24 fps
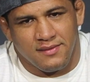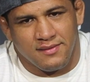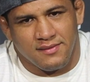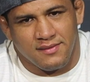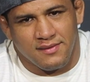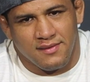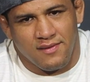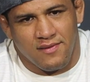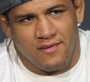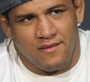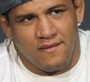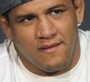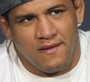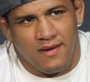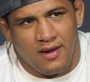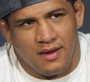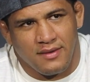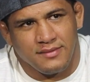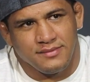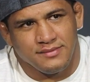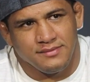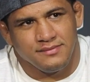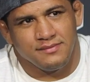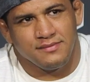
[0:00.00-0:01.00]

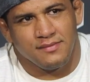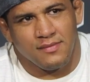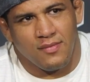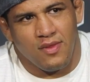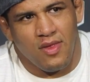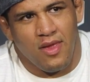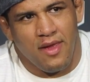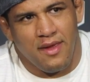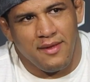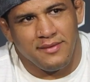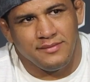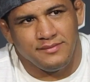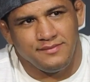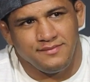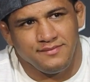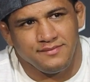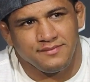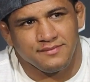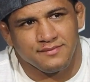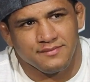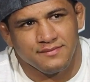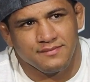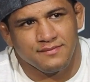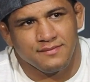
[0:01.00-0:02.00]
countrymen and another
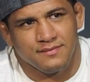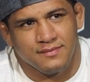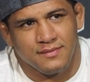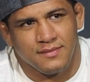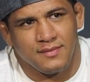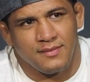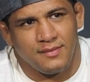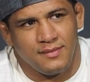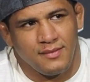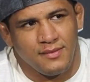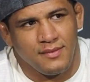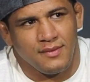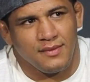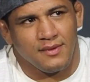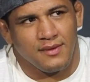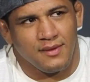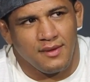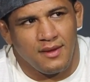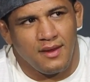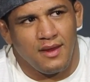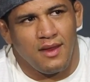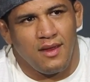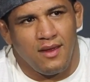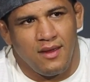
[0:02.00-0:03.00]
fighter who was in another
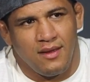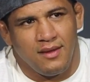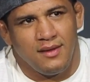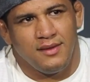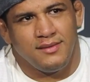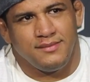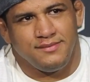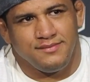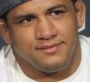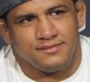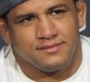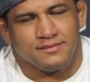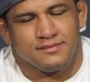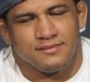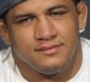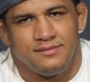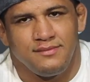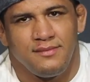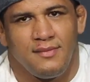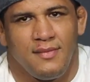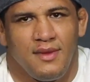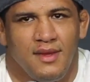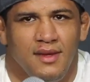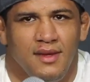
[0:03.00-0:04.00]
big battle this year?